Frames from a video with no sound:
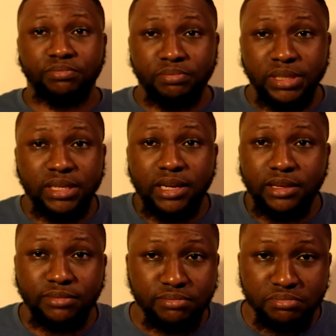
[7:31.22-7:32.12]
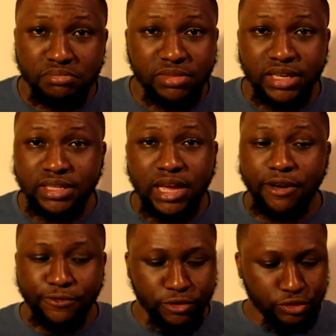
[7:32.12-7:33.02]
basically easier
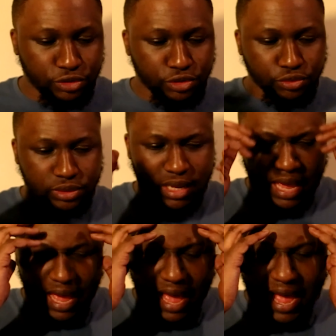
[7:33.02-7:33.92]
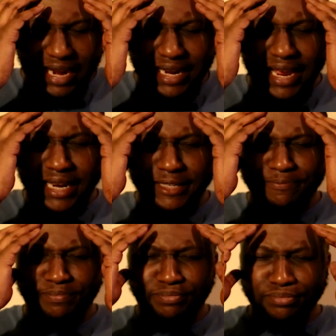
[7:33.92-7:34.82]
and fun to use. And then
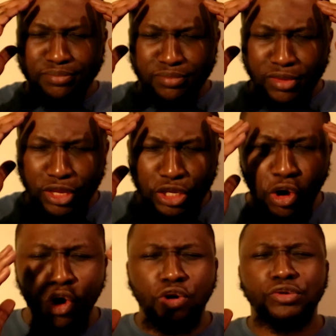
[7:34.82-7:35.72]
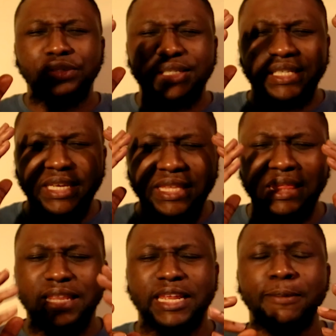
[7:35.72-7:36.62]
OcuSync
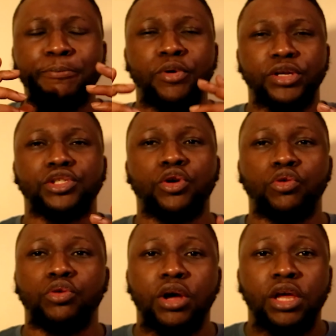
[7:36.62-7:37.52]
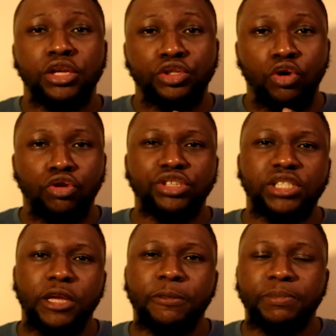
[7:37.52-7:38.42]
3.0. So
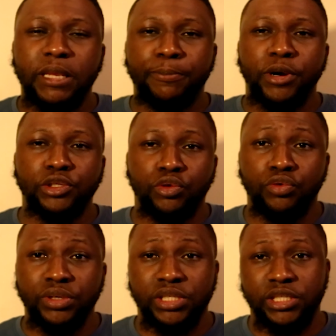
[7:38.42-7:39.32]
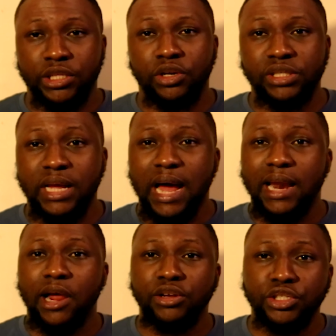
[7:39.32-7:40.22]
OcuSync 3.0 is a technology that
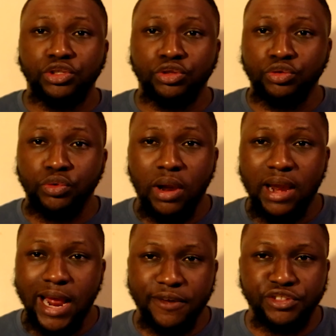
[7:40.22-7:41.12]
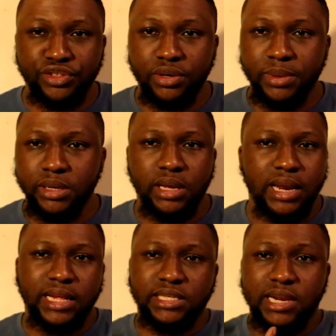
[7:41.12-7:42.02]
allows you to do live streaming.
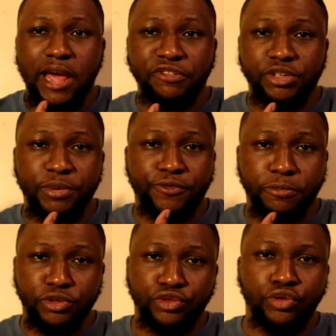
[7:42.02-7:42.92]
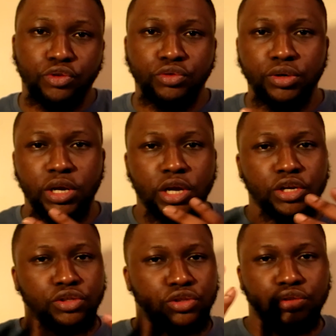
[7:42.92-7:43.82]
That is live streaming from the drone
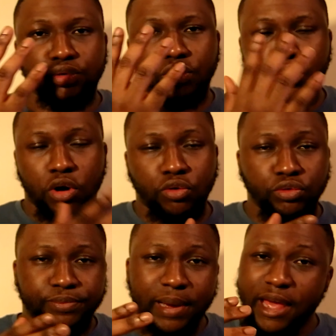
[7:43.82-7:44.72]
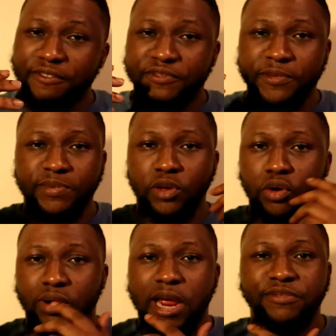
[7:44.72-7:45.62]
to your goggles by FPV,
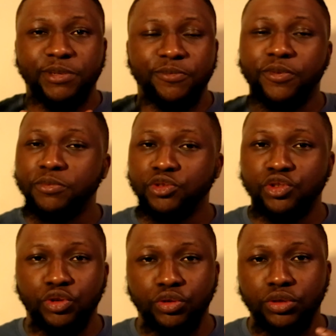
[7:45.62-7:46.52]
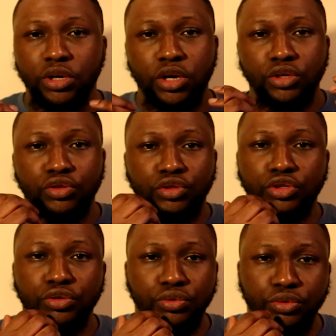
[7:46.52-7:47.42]
or live streaming from the drone
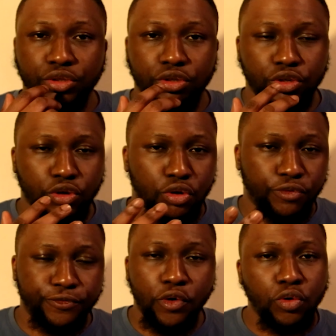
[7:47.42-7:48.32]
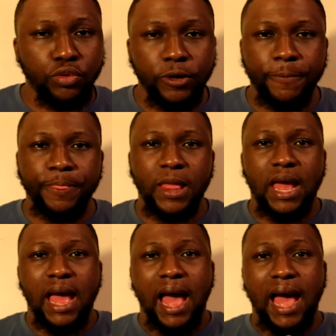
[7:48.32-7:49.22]
to your phone.
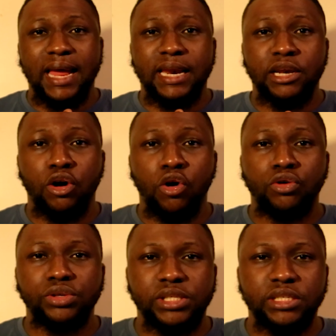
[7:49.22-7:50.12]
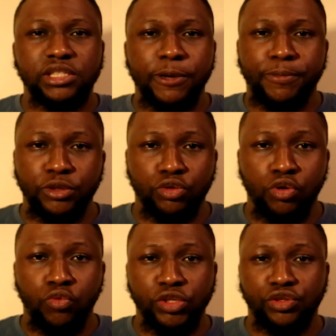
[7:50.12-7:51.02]
And OcuSync 3.0
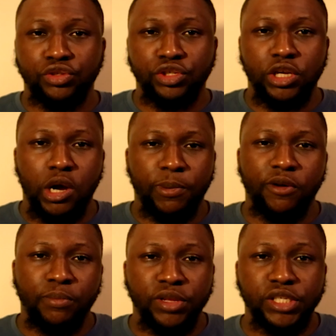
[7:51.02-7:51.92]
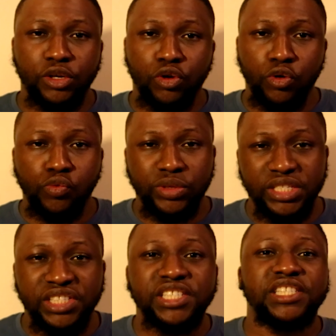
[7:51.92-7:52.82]
was introduced a couple of months ago with
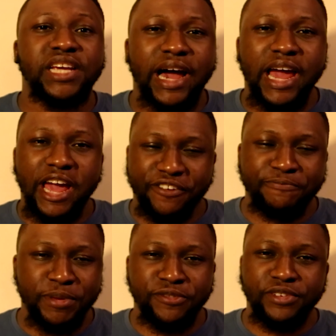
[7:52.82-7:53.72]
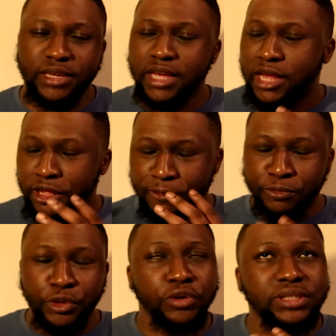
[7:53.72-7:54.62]
the DJI FPV.
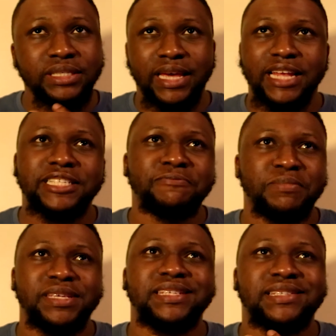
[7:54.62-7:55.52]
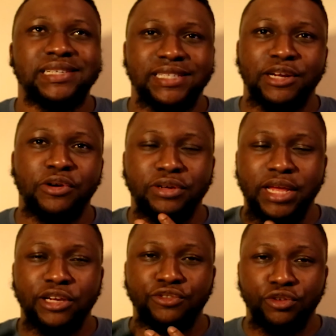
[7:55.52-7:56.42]
Don't get me started on
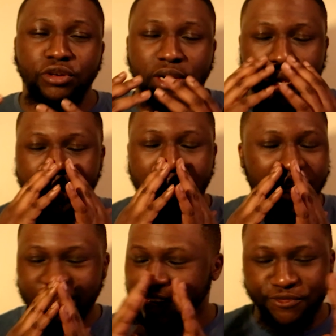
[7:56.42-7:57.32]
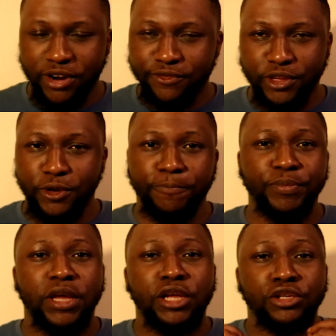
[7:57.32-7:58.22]
that drone. Different video.
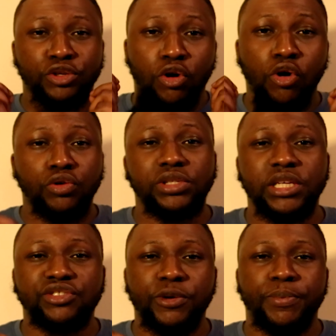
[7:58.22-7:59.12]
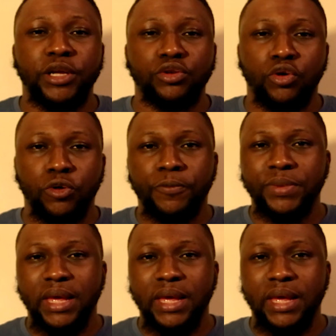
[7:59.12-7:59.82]
So OcuSync 3.0